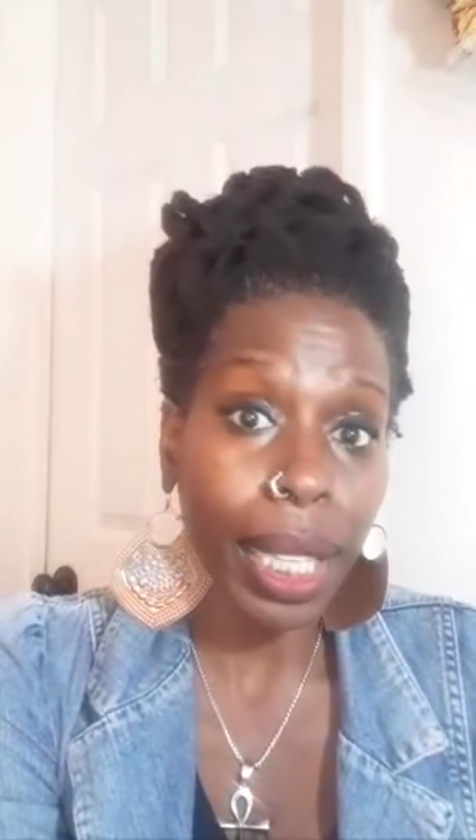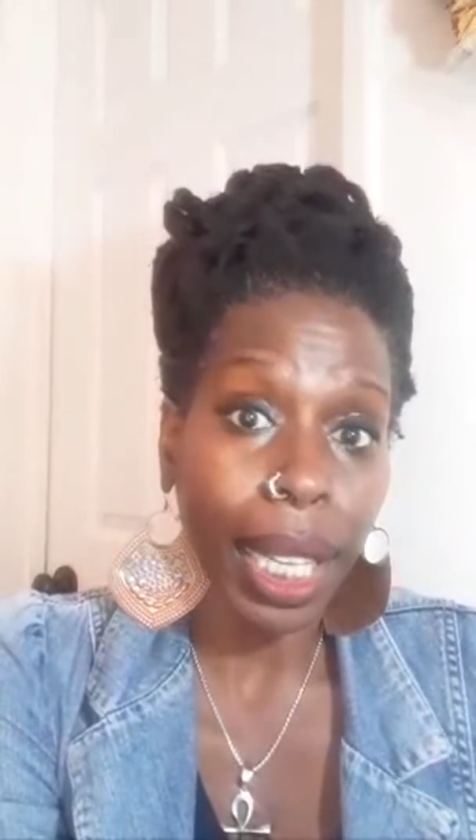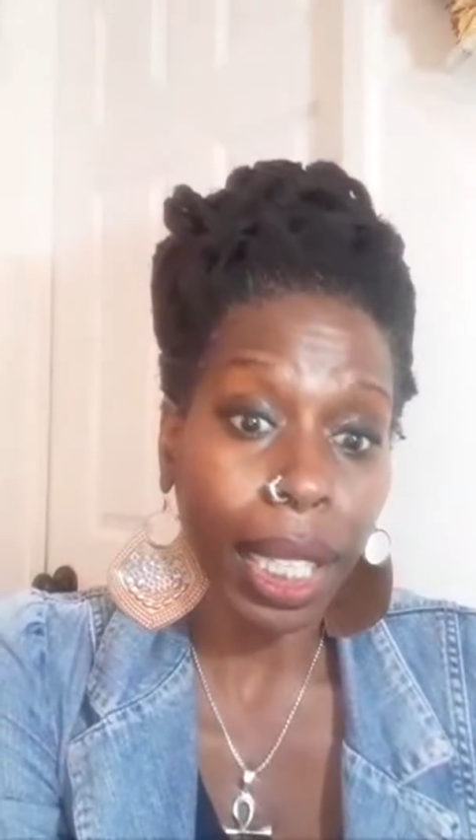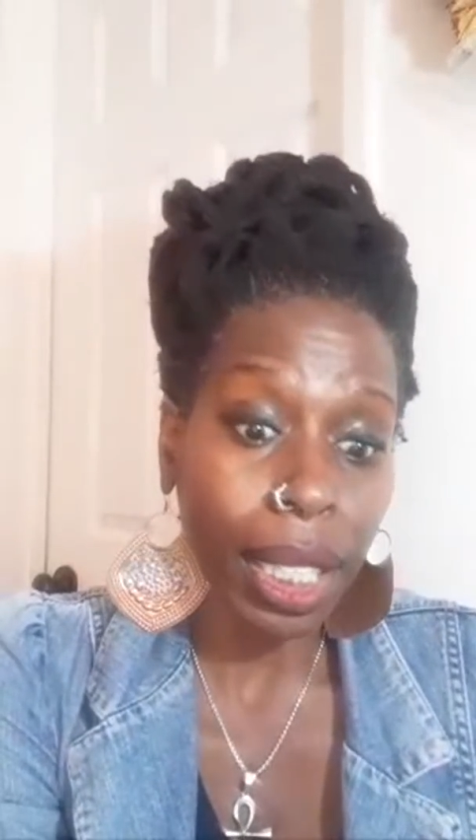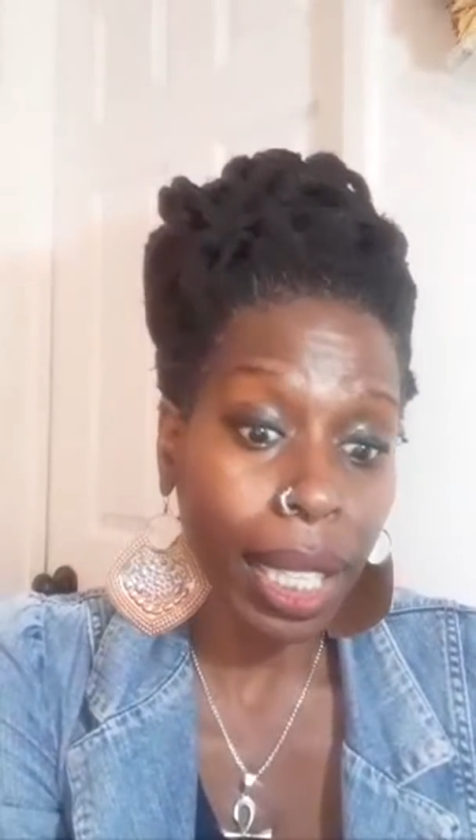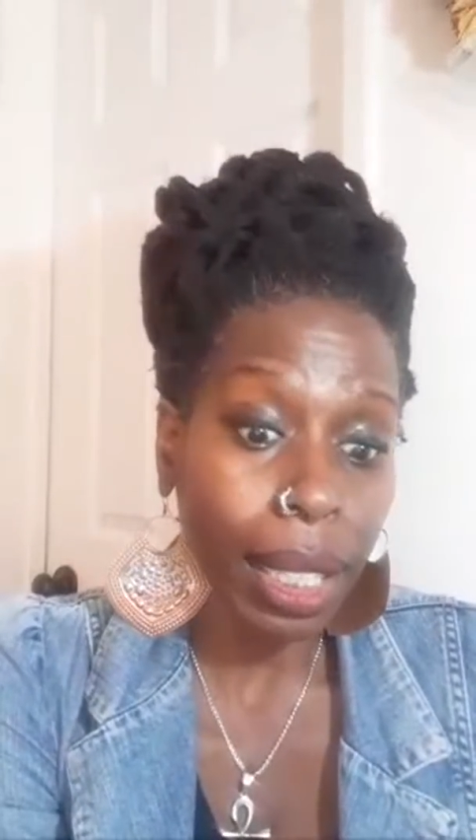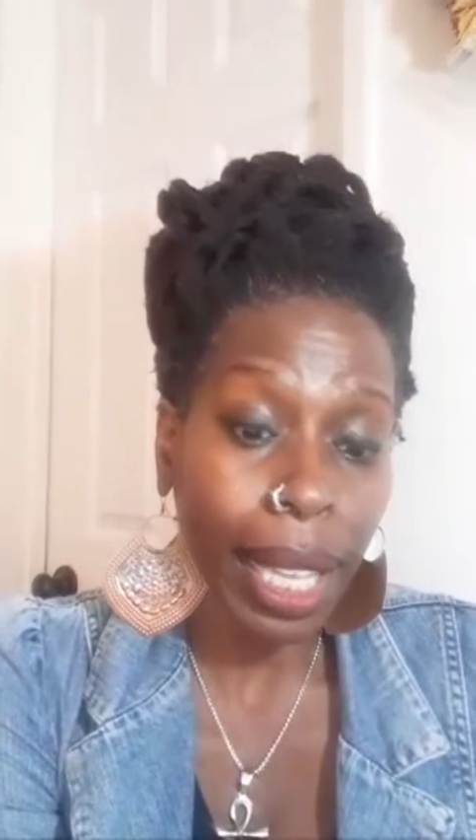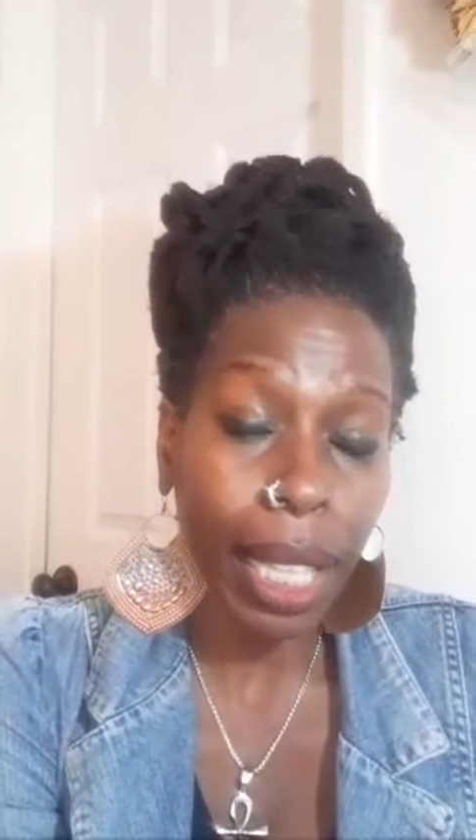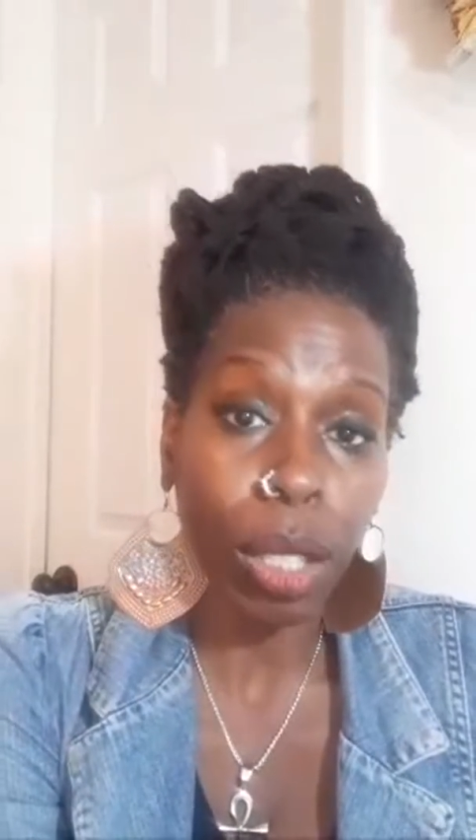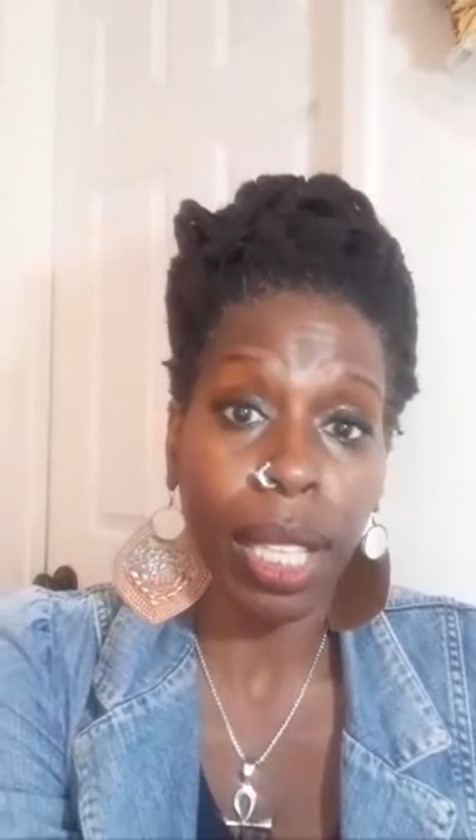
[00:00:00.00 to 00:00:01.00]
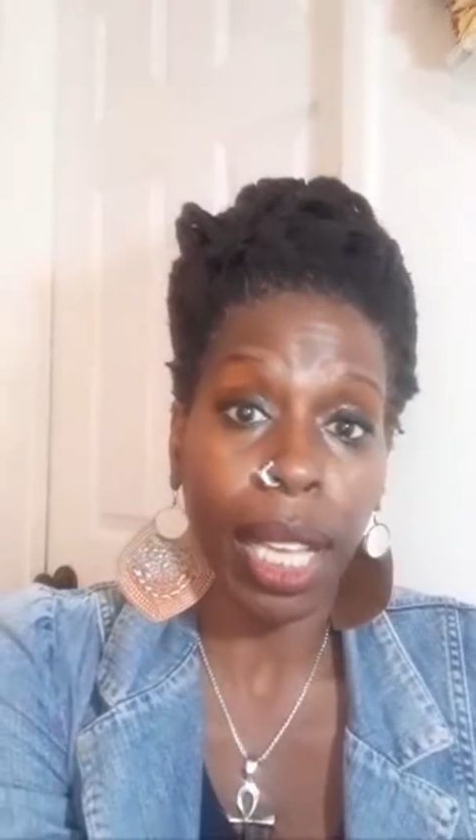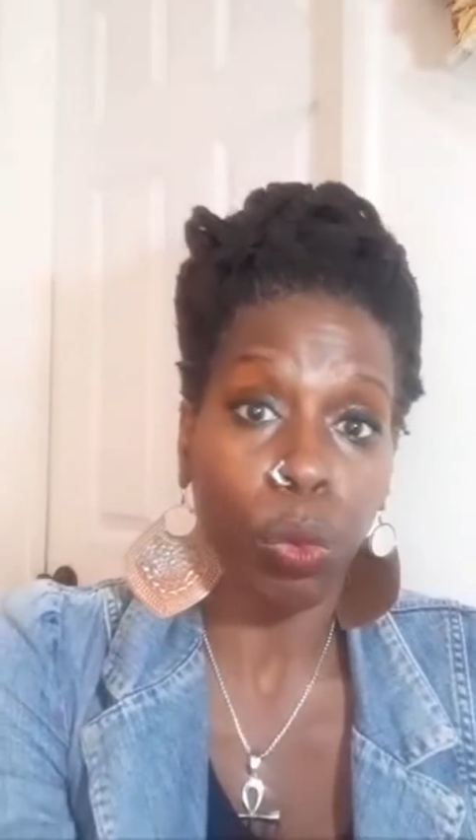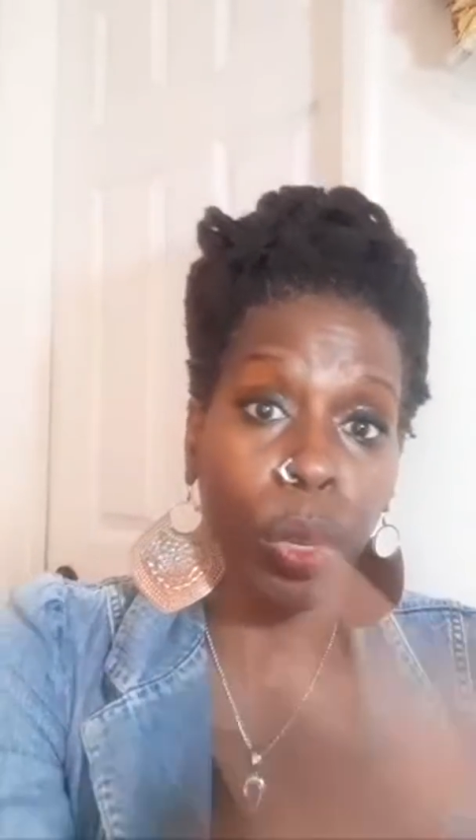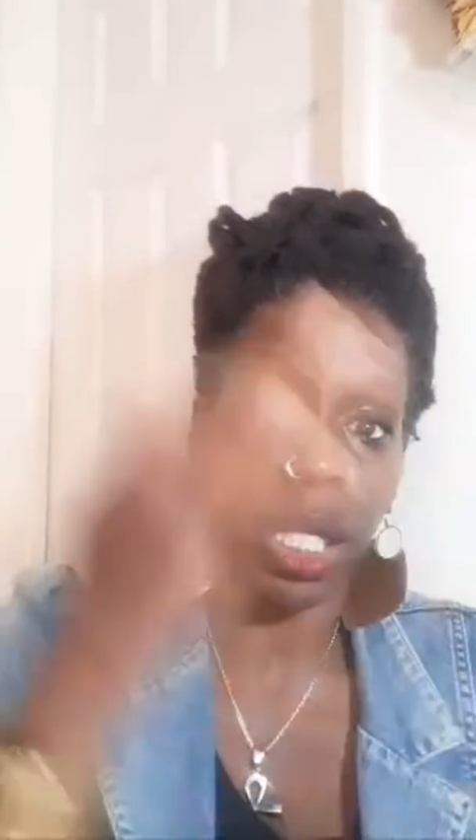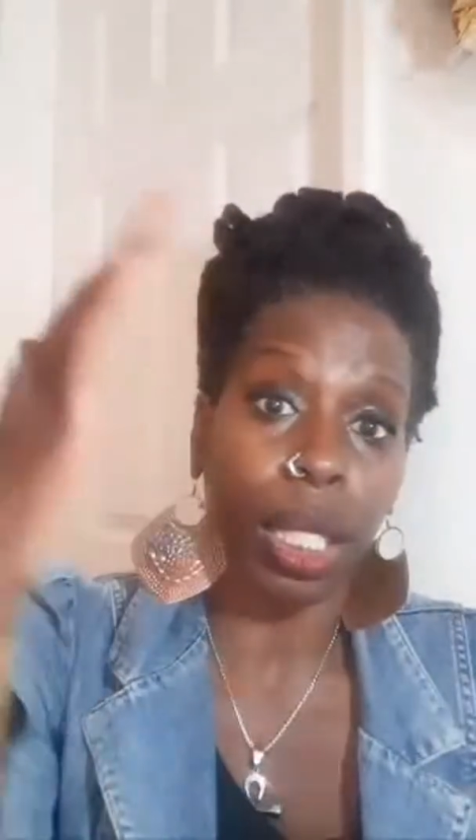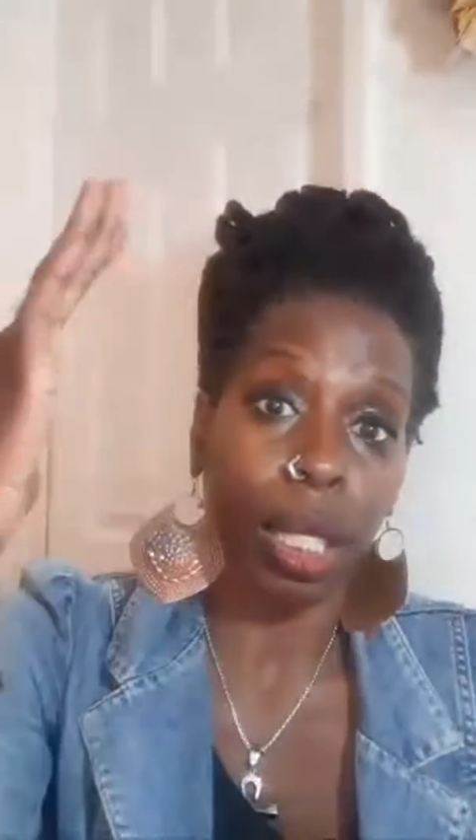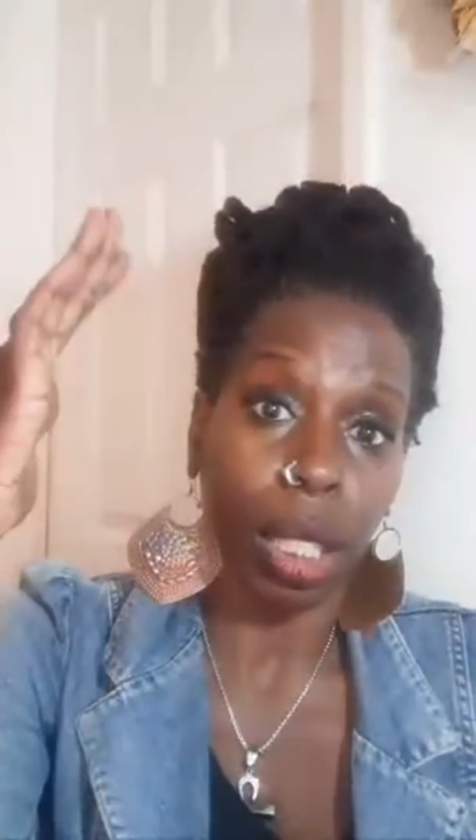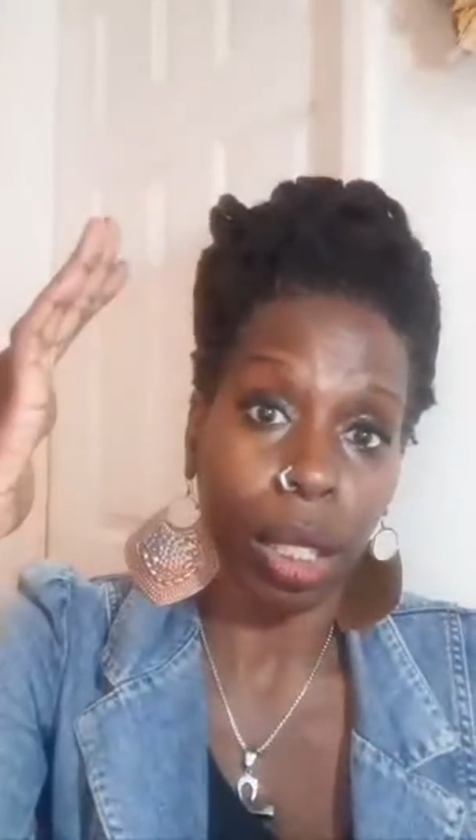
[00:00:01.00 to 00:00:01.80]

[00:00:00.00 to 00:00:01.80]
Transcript: Because that's when